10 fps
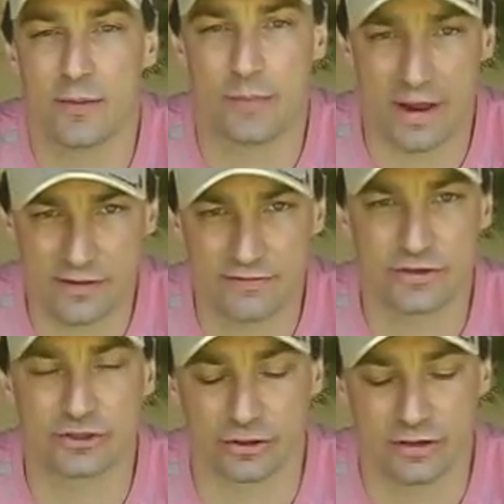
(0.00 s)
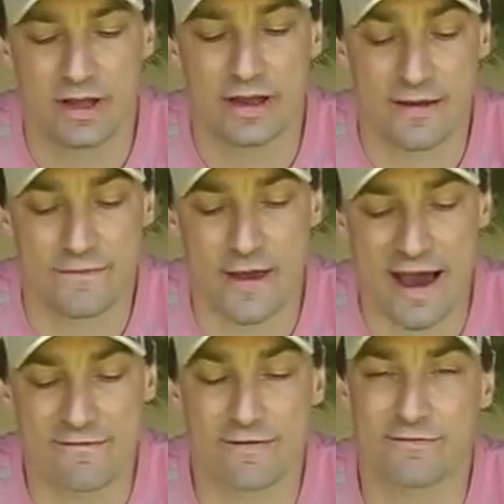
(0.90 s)
beneficial if you
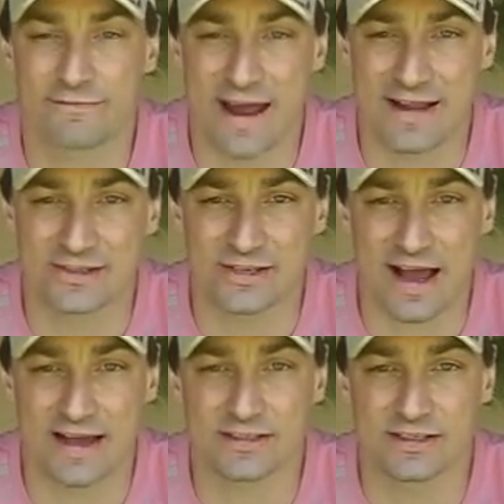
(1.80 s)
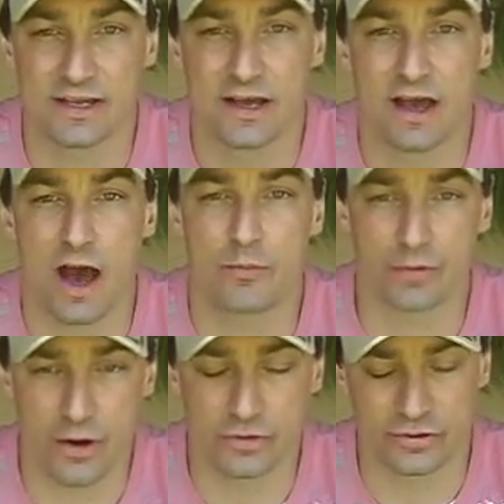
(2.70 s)
have the franchise
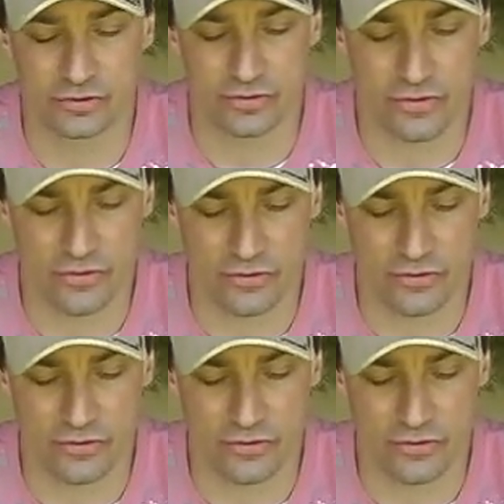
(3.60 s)
approach to your